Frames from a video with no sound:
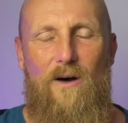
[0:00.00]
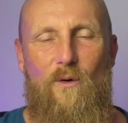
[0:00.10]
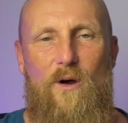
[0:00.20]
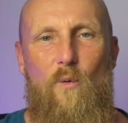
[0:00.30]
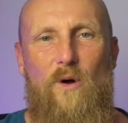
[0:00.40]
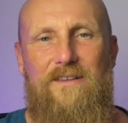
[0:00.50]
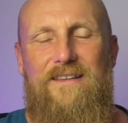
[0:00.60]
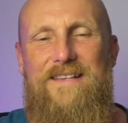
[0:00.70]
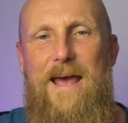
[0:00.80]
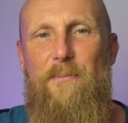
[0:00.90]

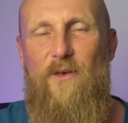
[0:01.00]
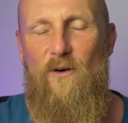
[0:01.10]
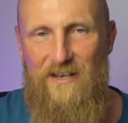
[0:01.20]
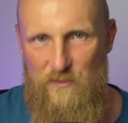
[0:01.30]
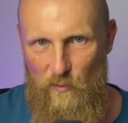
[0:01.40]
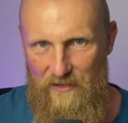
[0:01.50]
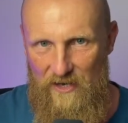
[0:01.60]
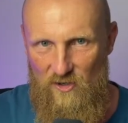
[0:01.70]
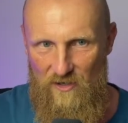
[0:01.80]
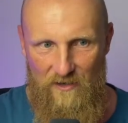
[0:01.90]
what depth of
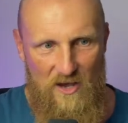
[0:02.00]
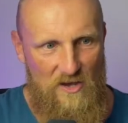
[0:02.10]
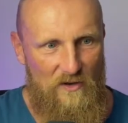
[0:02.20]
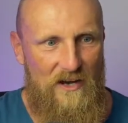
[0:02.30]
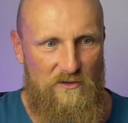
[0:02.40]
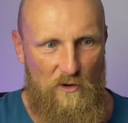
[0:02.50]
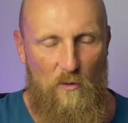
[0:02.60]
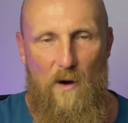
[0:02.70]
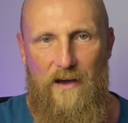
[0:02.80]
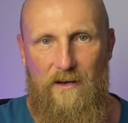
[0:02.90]
explanation you guys
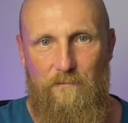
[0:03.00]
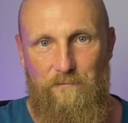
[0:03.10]
require.